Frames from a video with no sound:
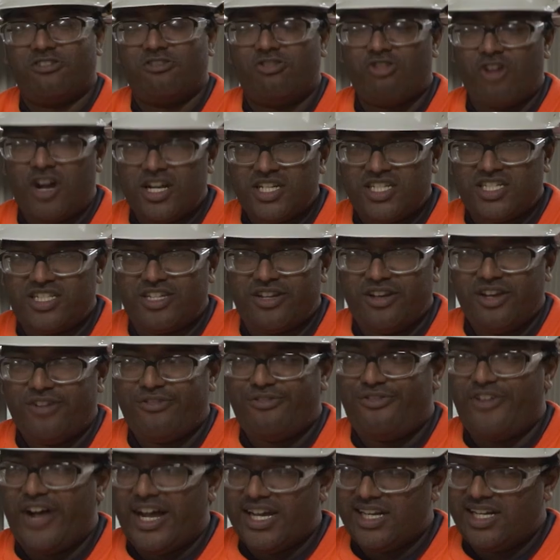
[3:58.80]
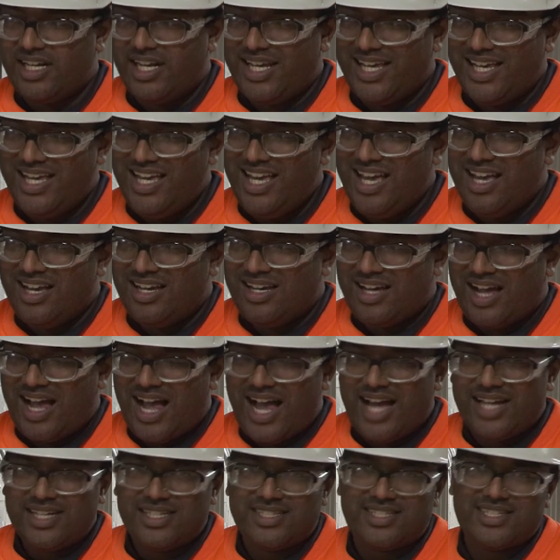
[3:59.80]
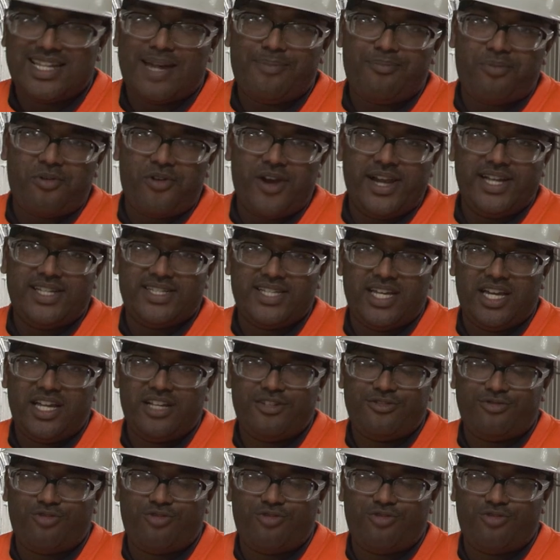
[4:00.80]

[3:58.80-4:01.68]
crushed finely and separated